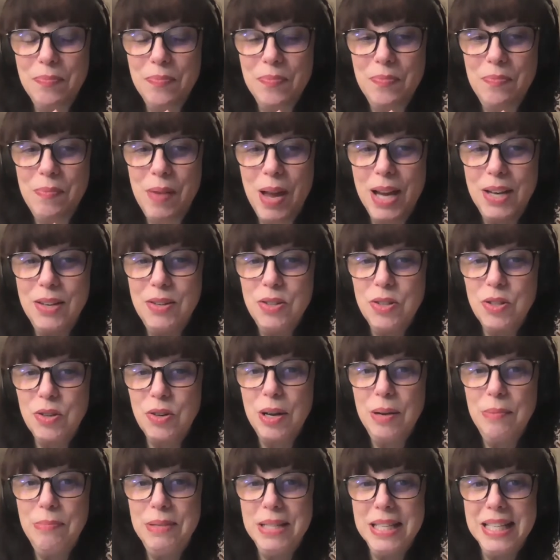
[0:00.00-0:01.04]

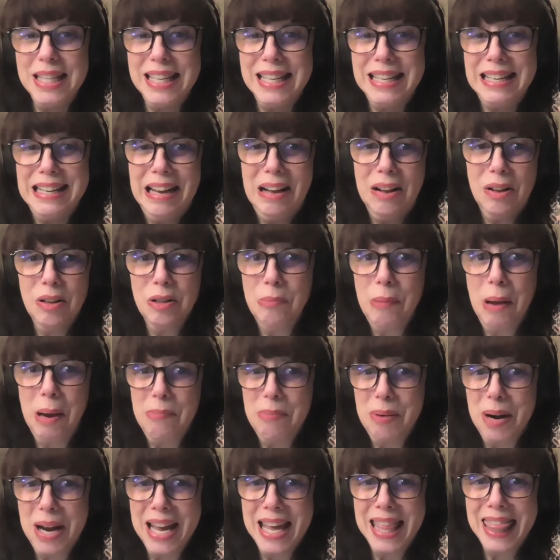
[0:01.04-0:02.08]
manuscript, and then held my
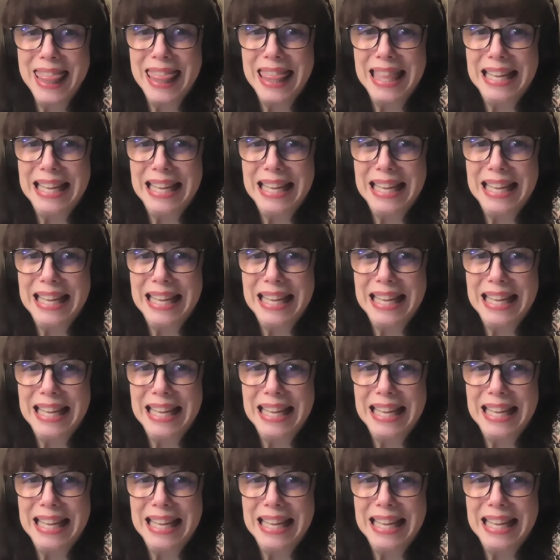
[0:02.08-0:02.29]
breath